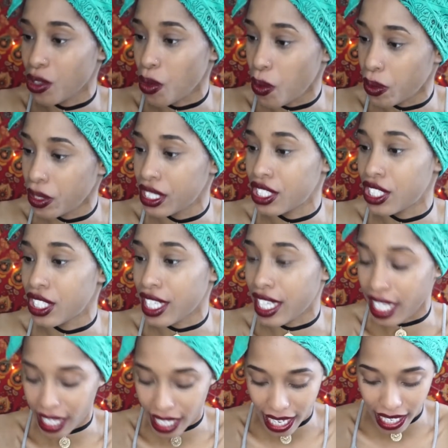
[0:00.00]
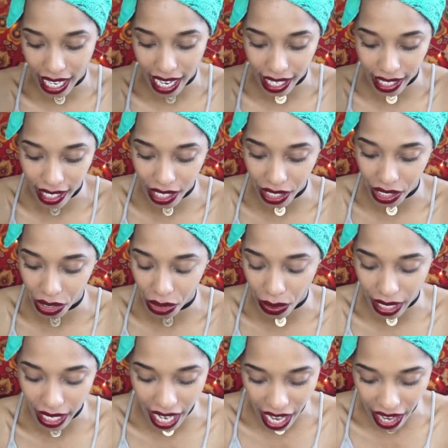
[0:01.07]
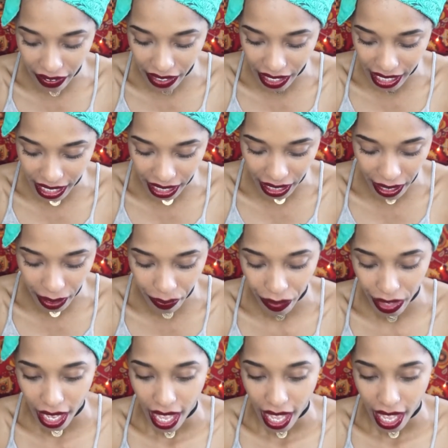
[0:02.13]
orangey clay like look to it, obviously.